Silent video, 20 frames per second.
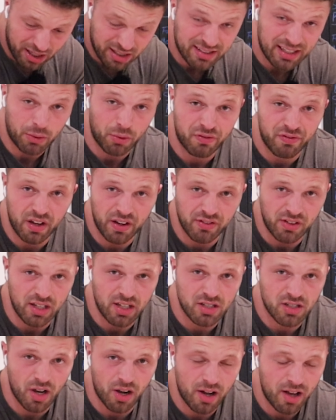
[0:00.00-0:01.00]
gonna stick with
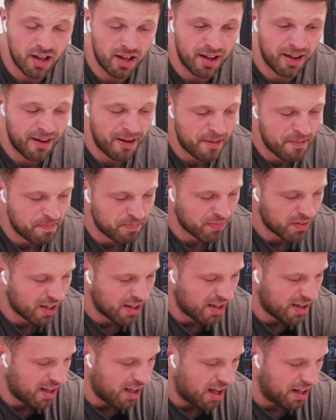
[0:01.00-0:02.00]
50. So
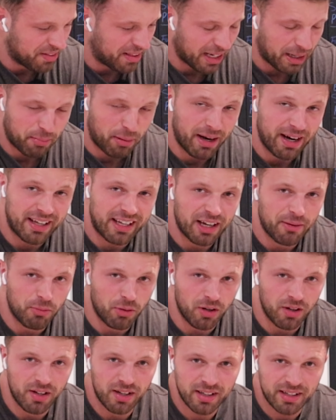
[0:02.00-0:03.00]
I'll take a break and
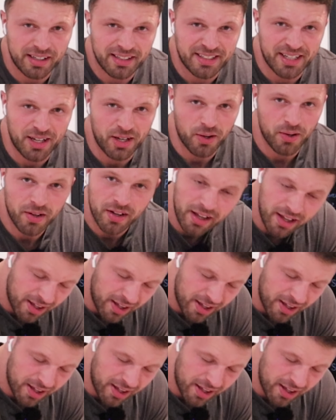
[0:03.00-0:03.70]
we'll continue.